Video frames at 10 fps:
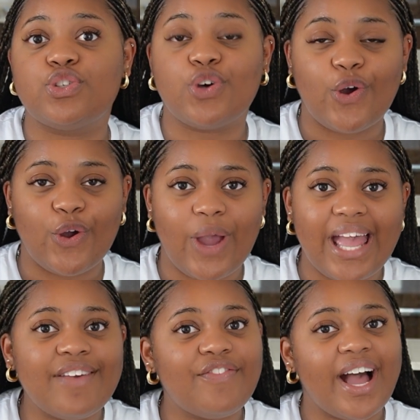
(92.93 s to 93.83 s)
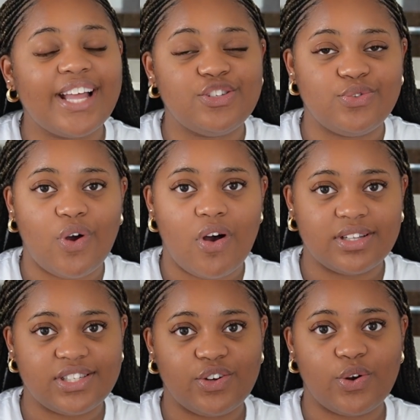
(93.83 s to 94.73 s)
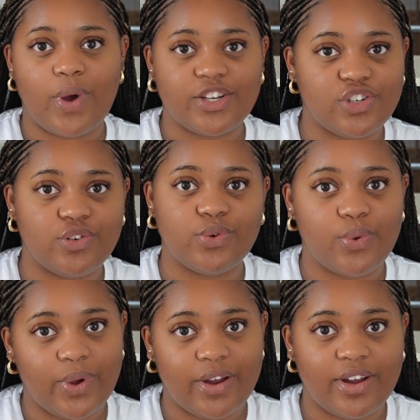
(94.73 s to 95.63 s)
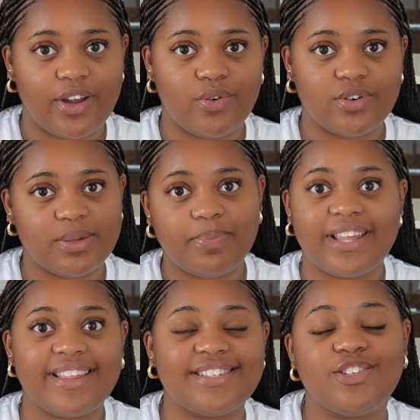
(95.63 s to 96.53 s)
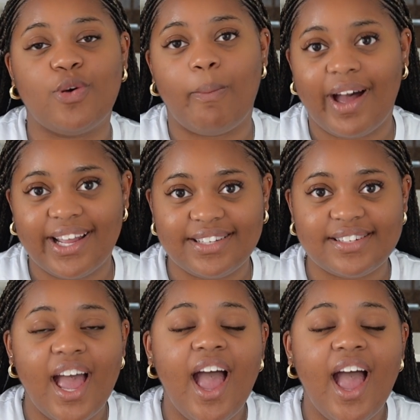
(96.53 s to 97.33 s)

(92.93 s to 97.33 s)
so if I do not answer a question or query or something that's in your mind